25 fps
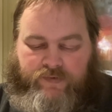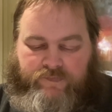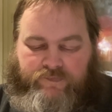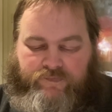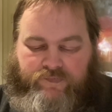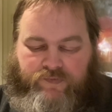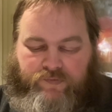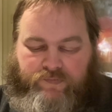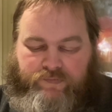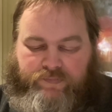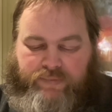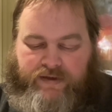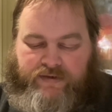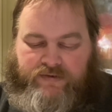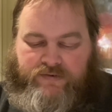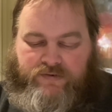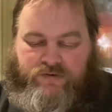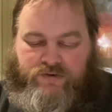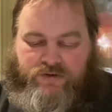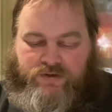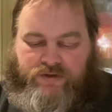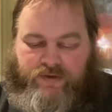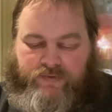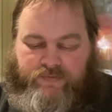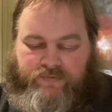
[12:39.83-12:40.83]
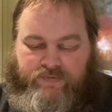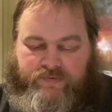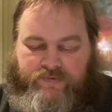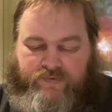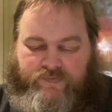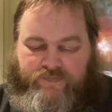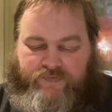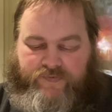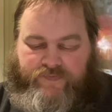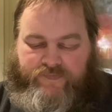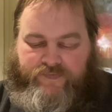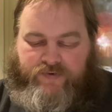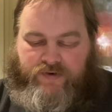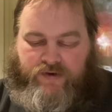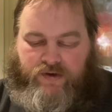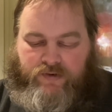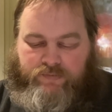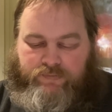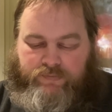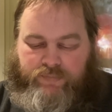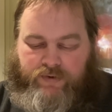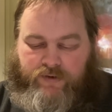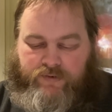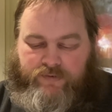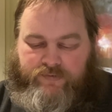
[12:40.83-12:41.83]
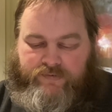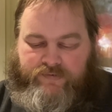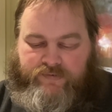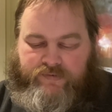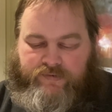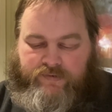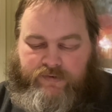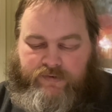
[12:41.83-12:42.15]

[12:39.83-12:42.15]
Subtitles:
from battleships to river gunboats